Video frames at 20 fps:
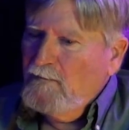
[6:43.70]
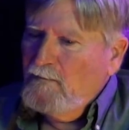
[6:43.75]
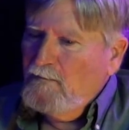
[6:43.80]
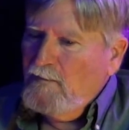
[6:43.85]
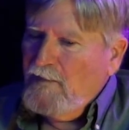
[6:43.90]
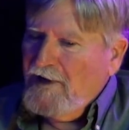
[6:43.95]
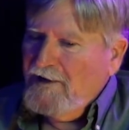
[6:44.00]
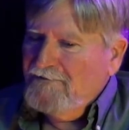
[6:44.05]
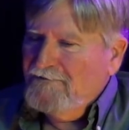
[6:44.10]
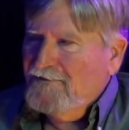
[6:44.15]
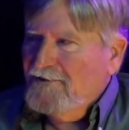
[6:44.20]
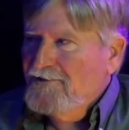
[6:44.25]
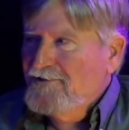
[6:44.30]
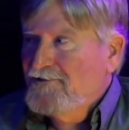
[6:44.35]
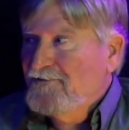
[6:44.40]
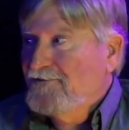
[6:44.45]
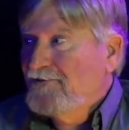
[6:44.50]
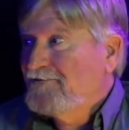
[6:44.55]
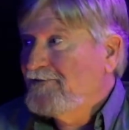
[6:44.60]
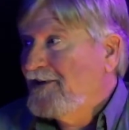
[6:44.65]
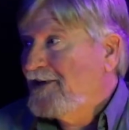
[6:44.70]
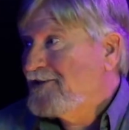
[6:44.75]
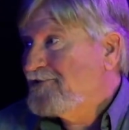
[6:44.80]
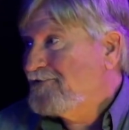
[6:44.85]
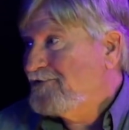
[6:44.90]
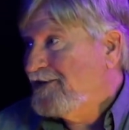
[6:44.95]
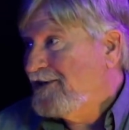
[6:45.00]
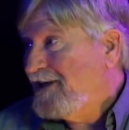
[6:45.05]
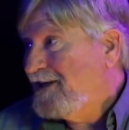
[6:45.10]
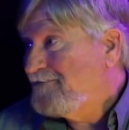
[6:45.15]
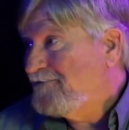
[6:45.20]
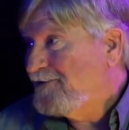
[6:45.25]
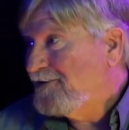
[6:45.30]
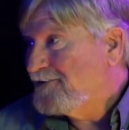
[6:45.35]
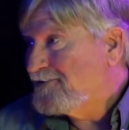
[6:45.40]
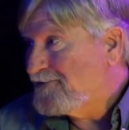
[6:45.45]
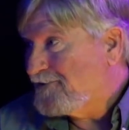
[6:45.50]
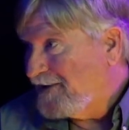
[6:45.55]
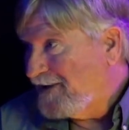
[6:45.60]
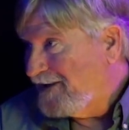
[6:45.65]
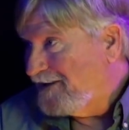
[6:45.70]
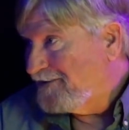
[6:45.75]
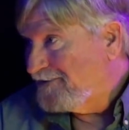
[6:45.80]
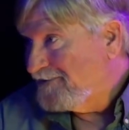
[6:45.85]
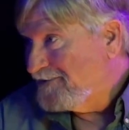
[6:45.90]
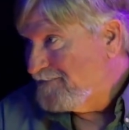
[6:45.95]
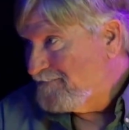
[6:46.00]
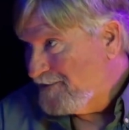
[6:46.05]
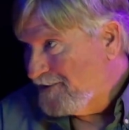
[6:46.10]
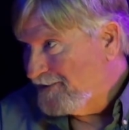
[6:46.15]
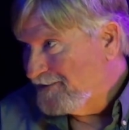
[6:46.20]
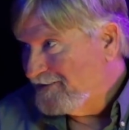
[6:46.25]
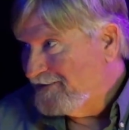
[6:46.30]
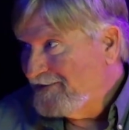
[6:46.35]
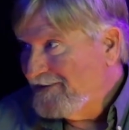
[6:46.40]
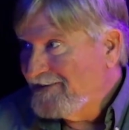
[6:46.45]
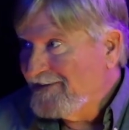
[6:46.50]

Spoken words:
by virtue of actually having a trial in Maryland.